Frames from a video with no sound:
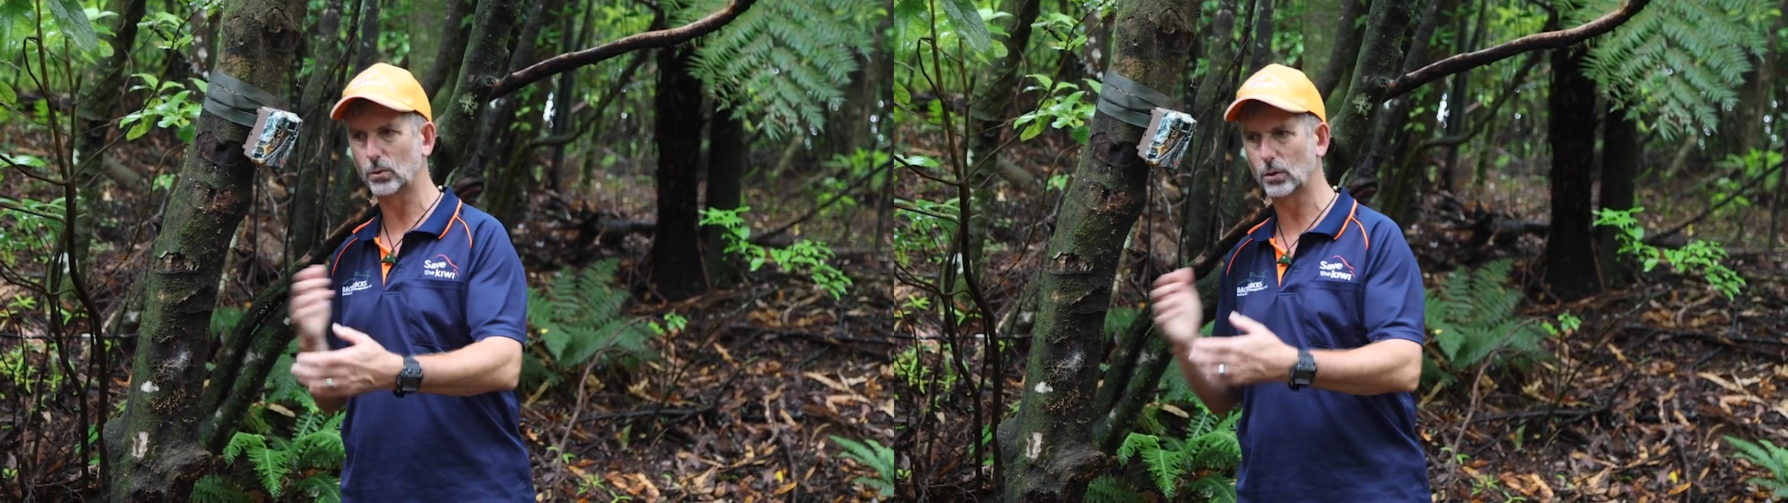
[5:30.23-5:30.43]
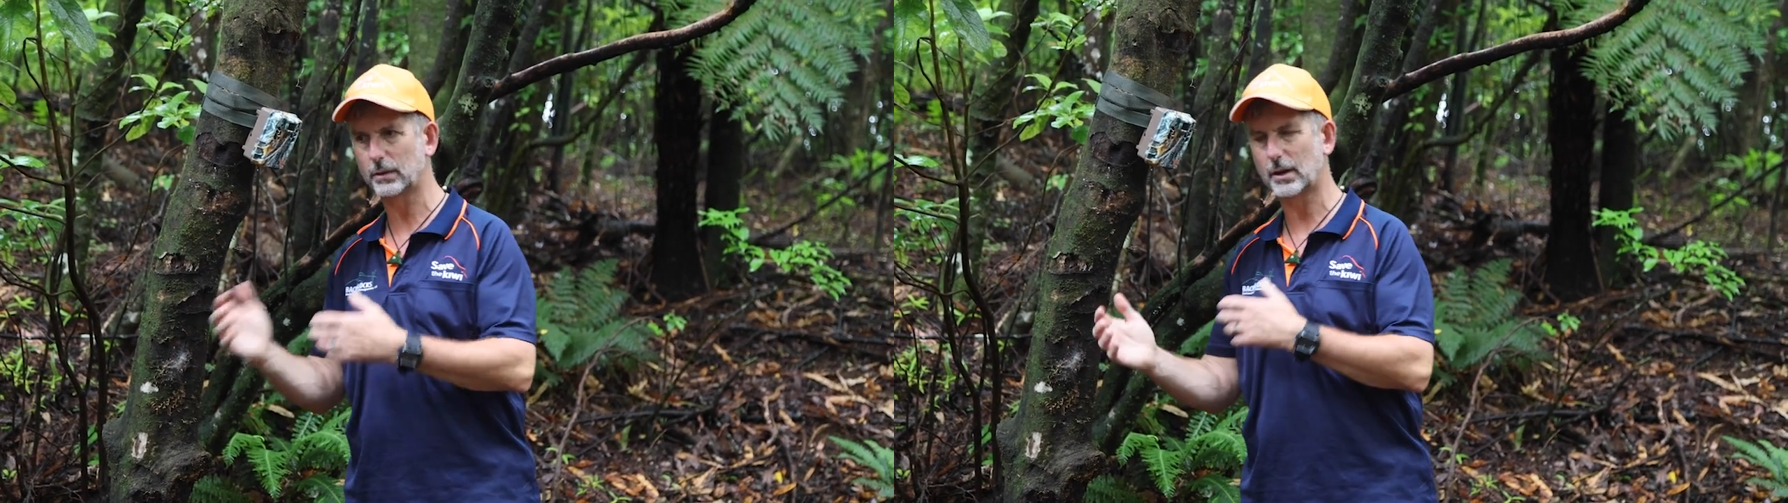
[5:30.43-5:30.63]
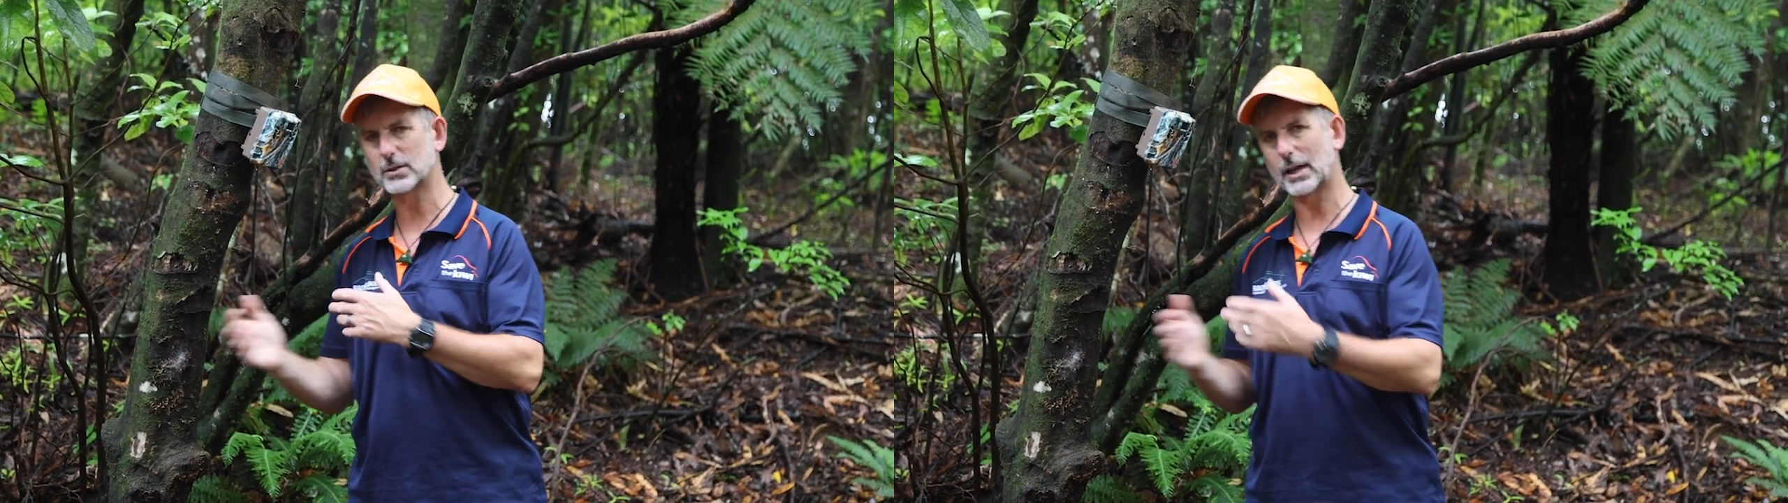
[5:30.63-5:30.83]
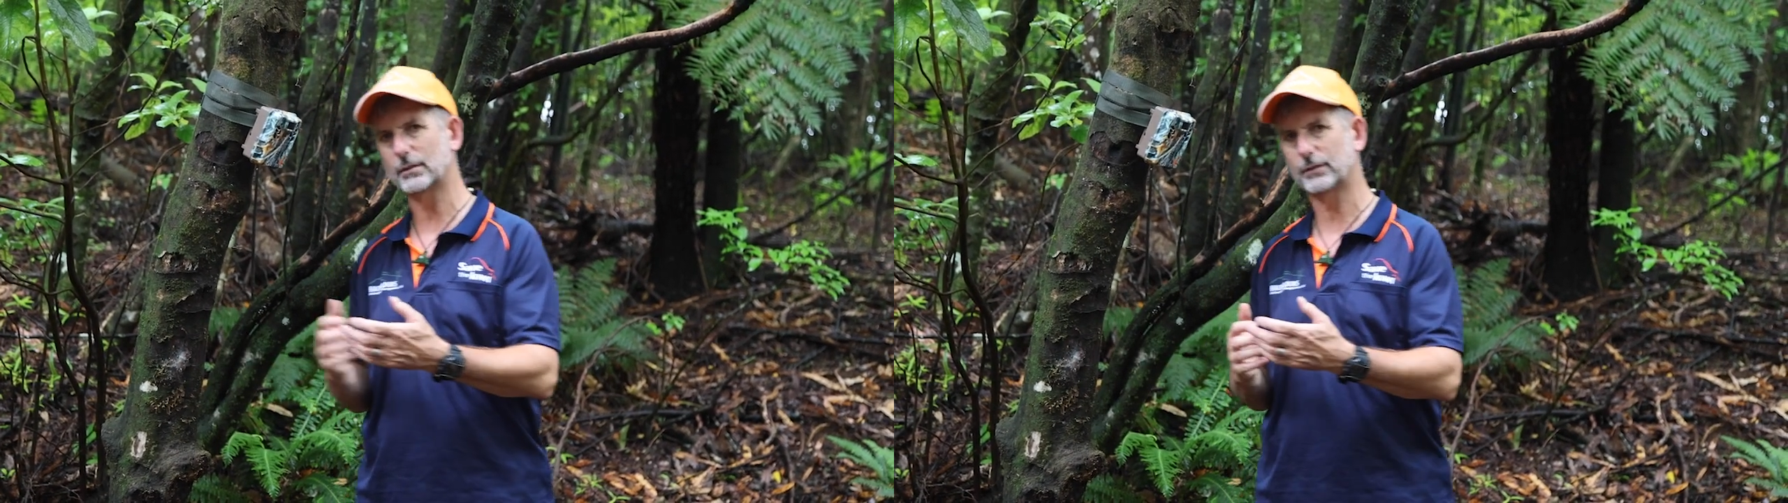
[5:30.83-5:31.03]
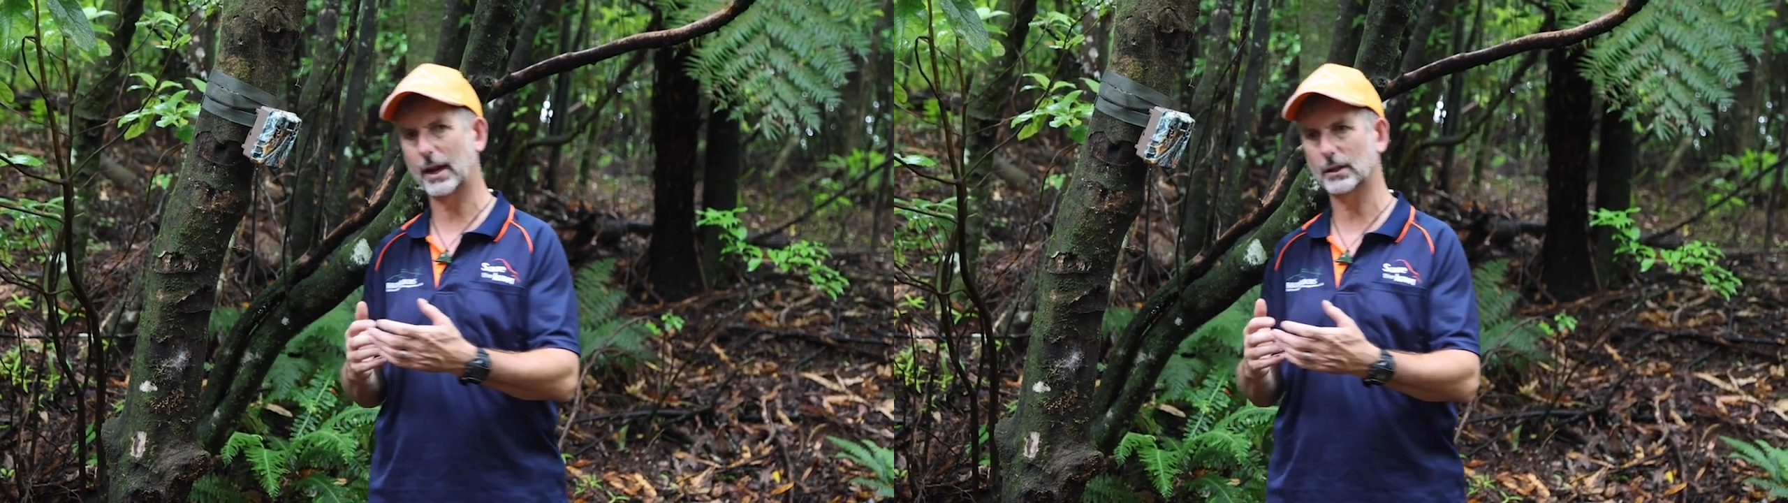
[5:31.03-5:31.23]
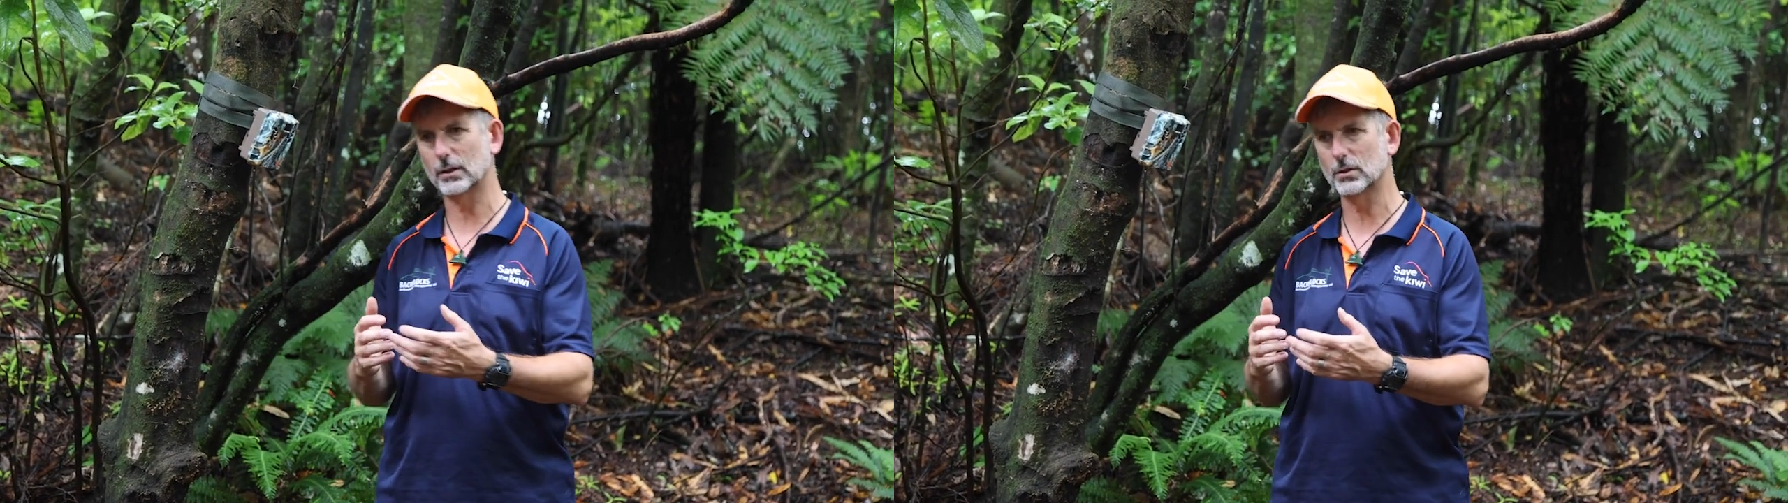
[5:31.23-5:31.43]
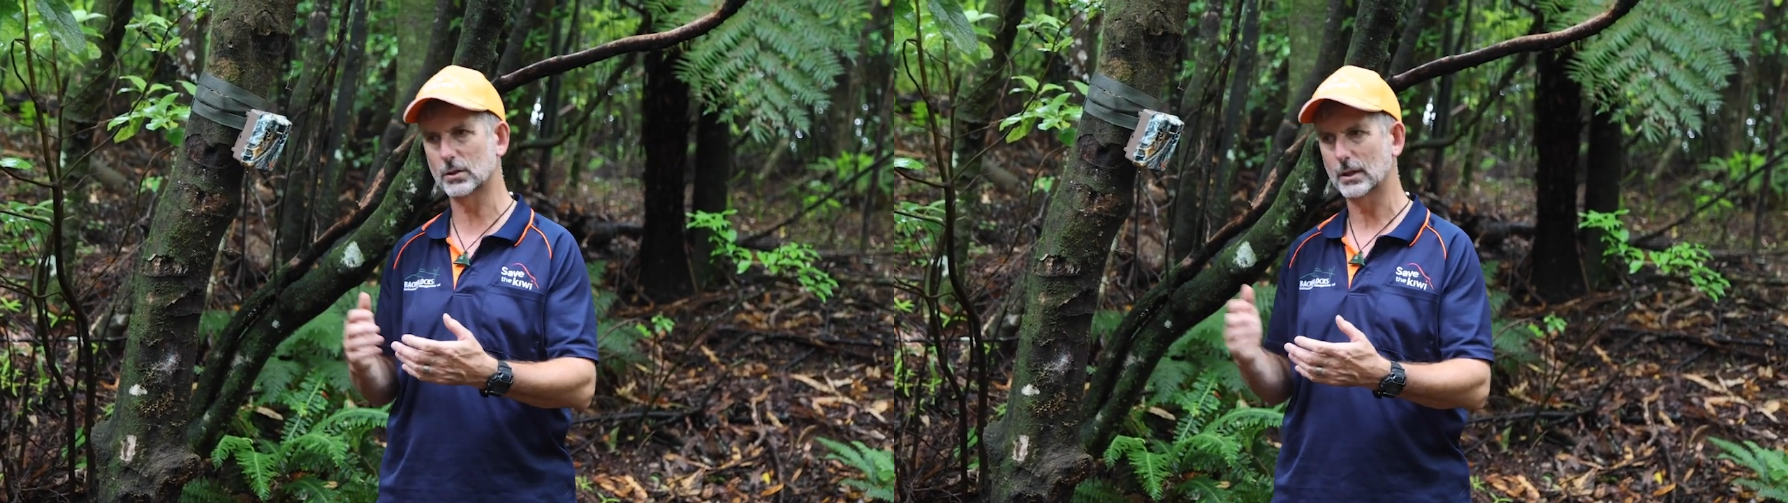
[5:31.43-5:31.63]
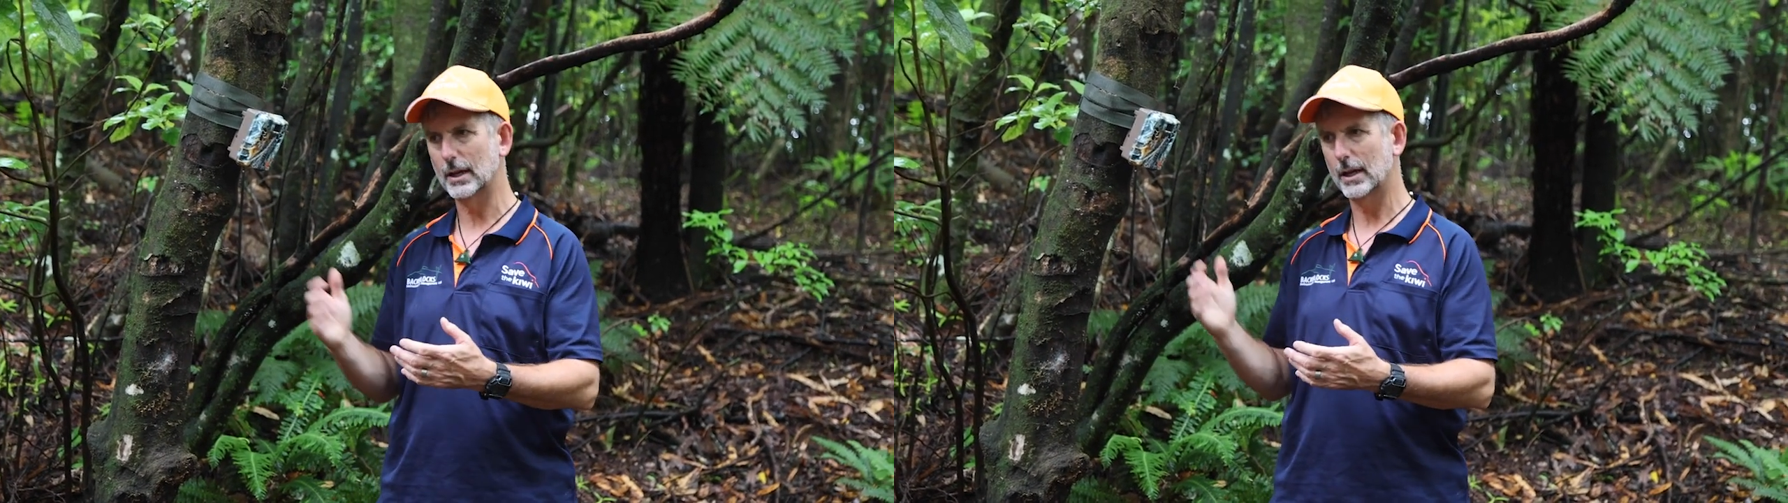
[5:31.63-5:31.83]
all of those other
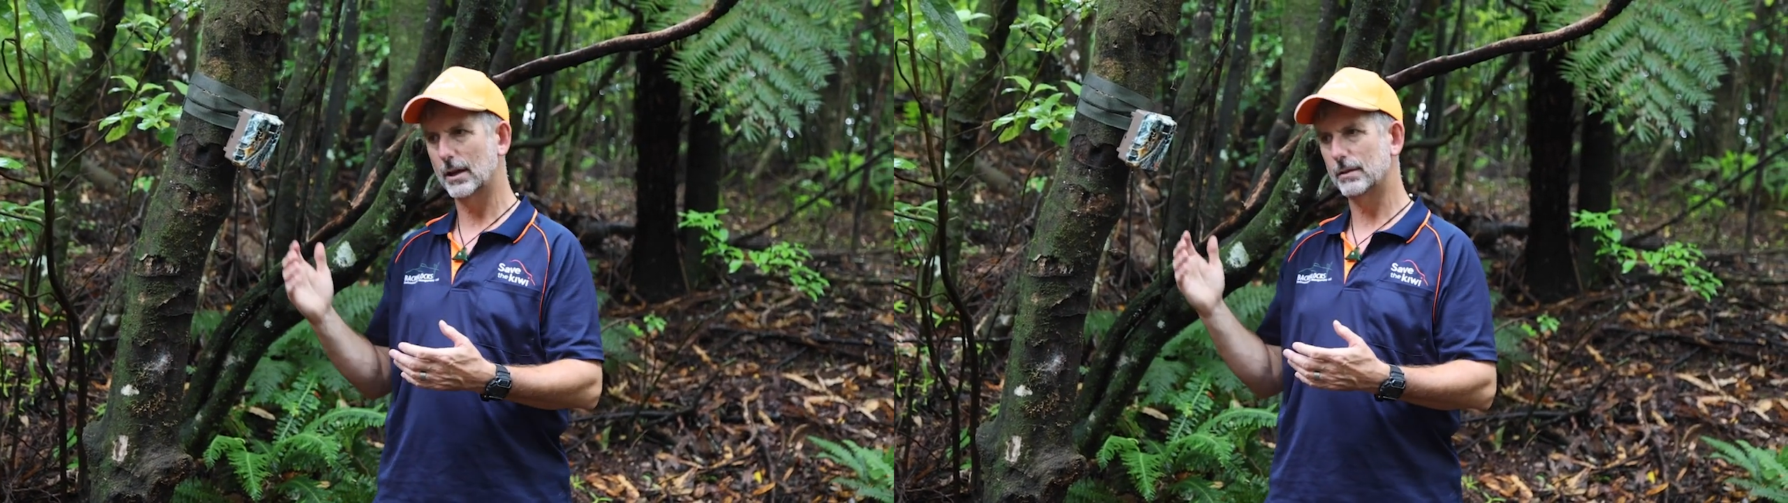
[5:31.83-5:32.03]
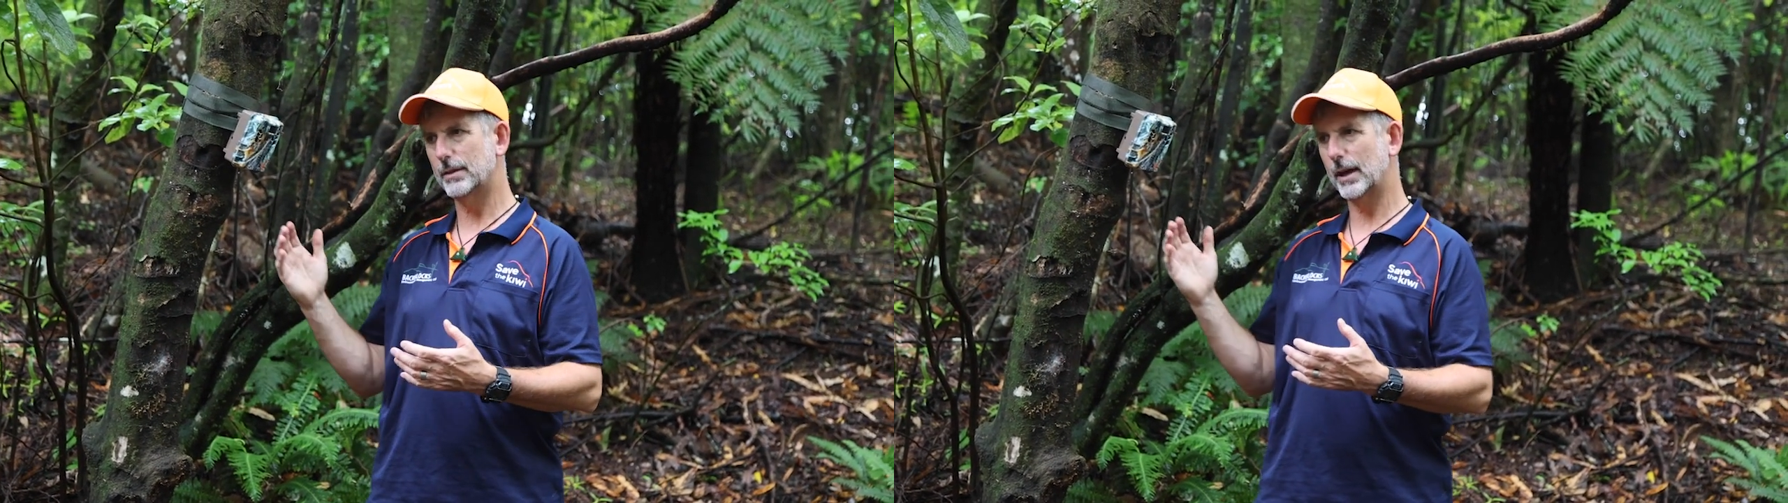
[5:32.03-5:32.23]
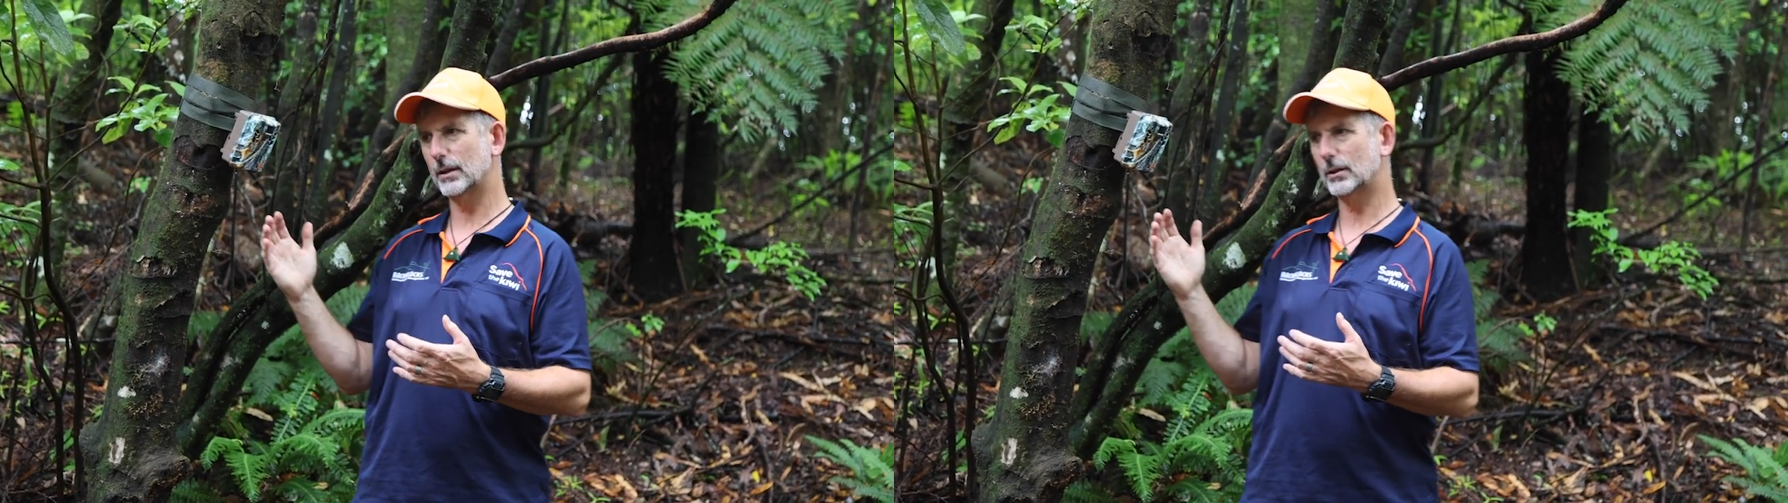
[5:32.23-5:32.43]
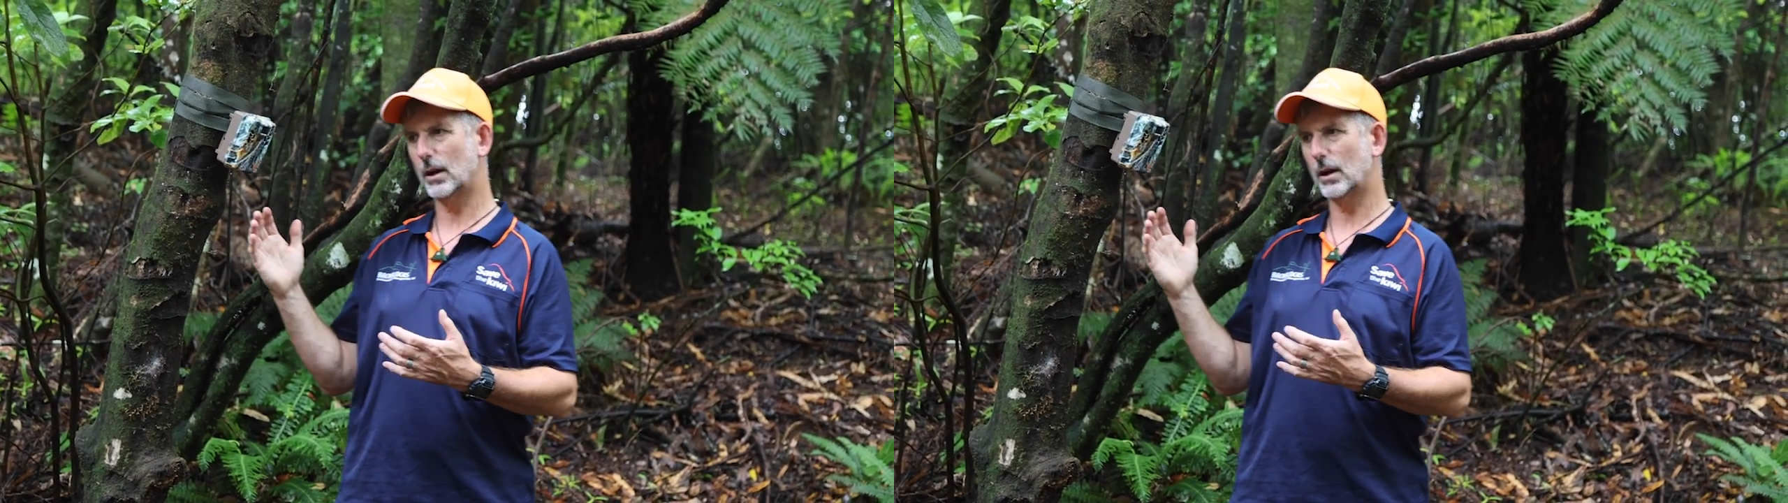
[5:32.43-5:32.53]
factors that are